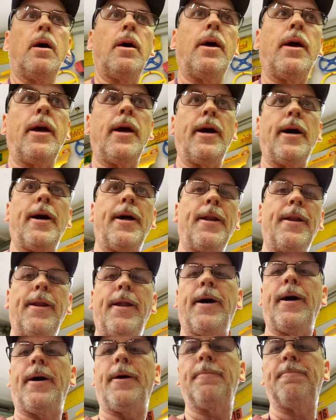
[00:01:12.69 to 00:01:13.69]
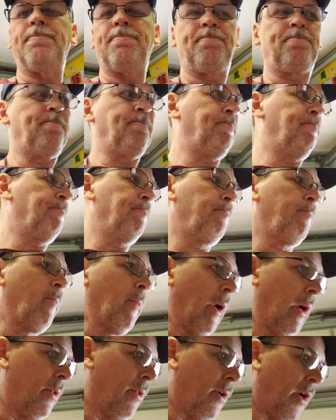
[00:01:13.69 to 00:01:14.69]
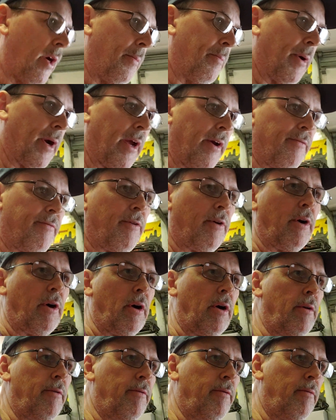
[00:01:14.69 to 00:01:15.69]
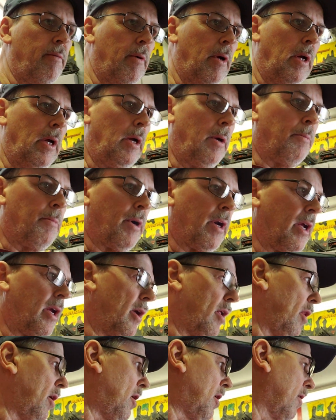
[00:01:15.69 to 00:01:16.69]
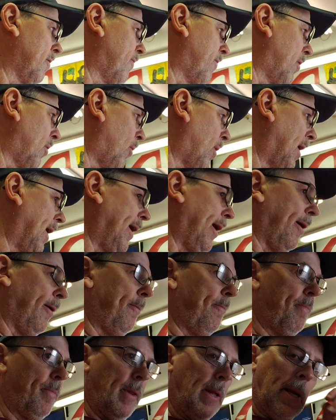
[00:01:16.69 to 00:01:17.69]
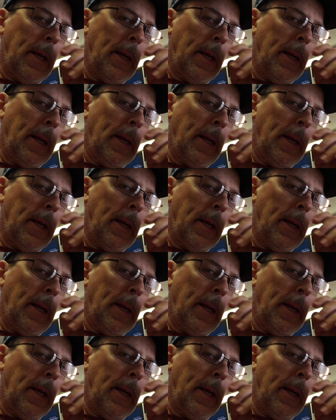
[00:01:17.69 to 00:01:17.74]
and I thought I'd bring you along for a while.